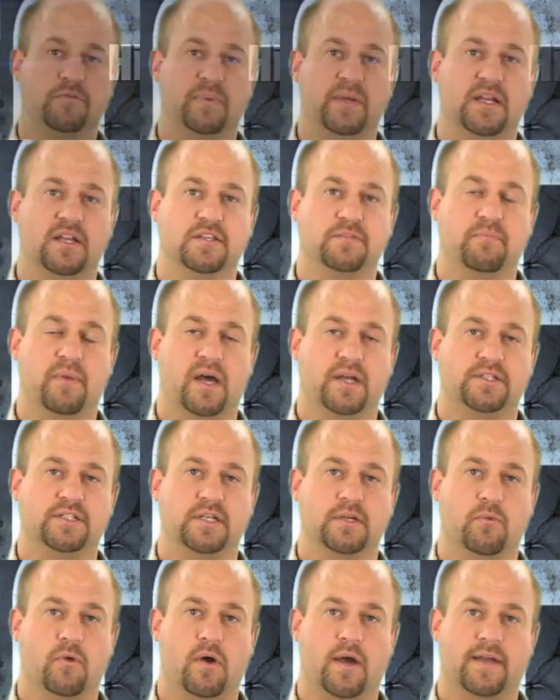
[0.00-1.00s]
speed as much
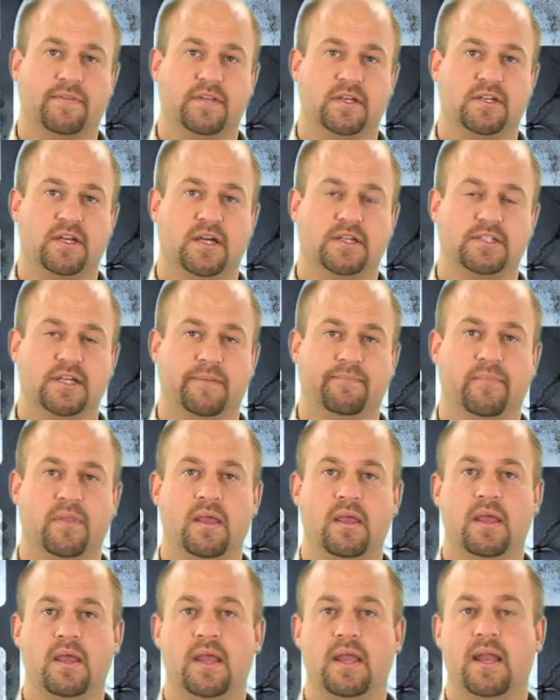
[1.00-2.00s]
and you won't have to touch it.
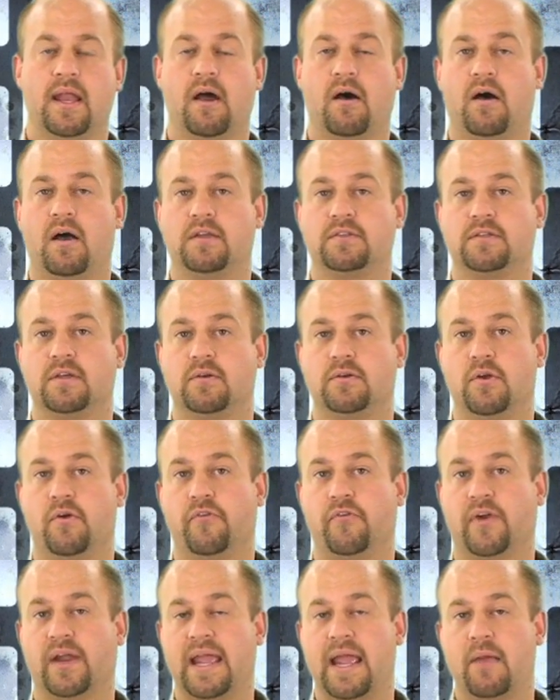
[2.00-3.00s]
Now also,
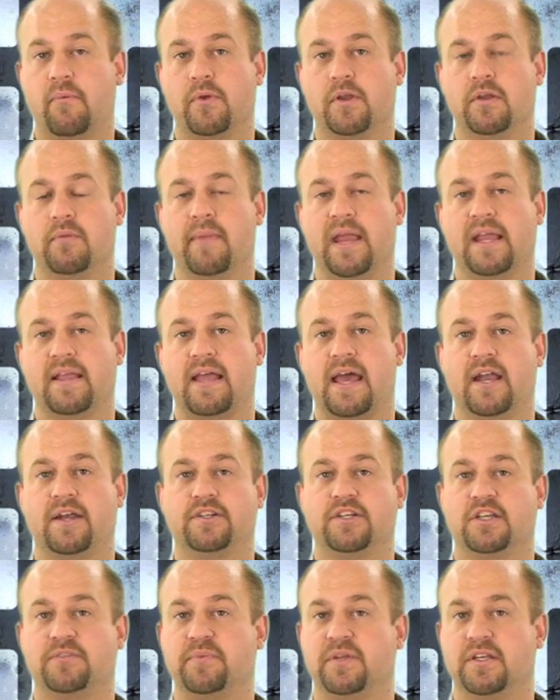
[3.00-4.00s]
don't forget, when you make that
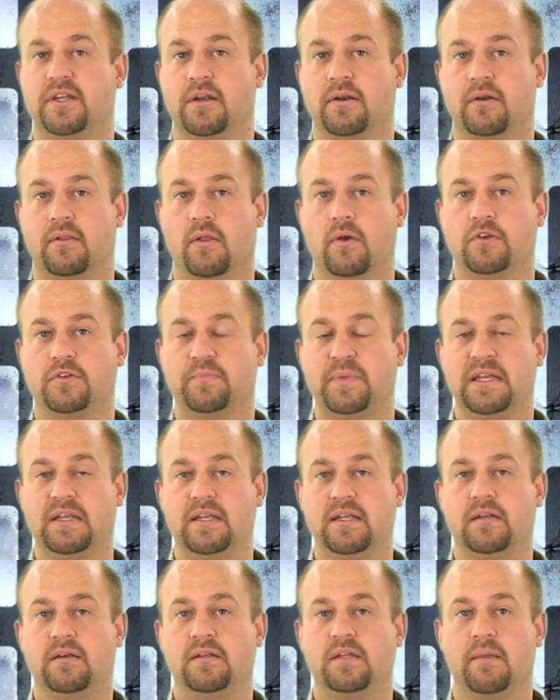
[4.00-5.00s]
adjustment to your low speed
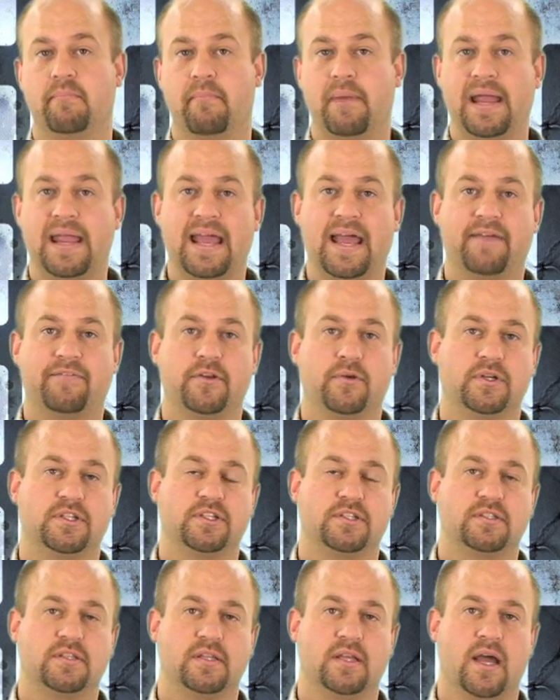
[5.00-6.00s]
needle, you might have to
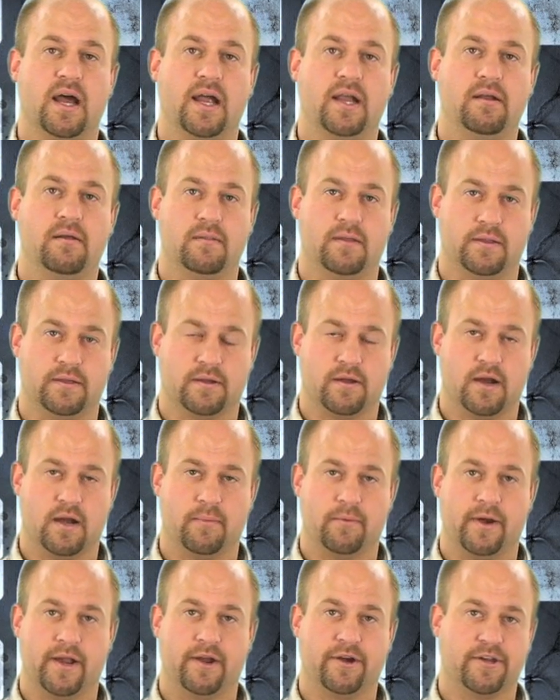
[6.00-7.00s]
adjust the idle on the
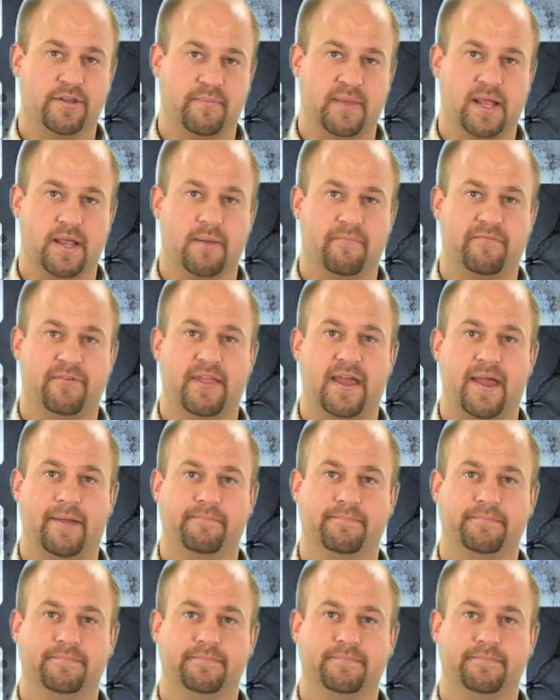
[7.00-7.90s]
carburetor to make up for that.